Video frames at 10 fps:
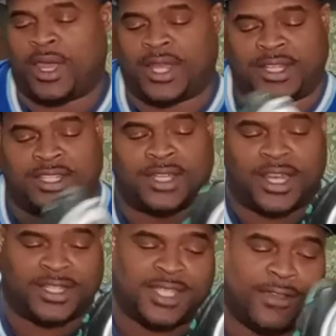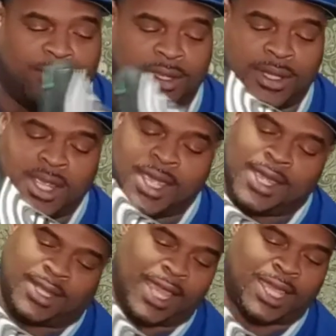out in 1997.
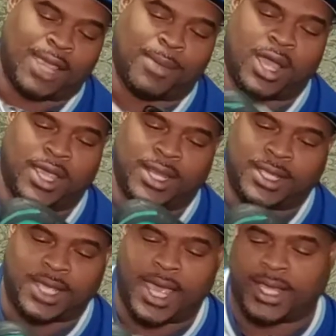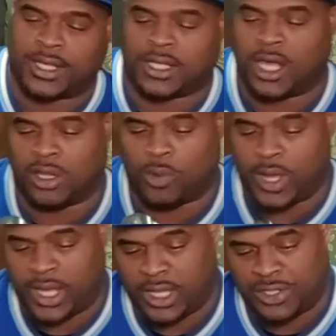They came out in a gang of
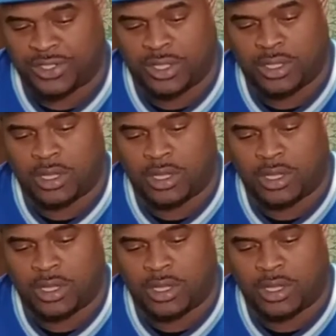colorways.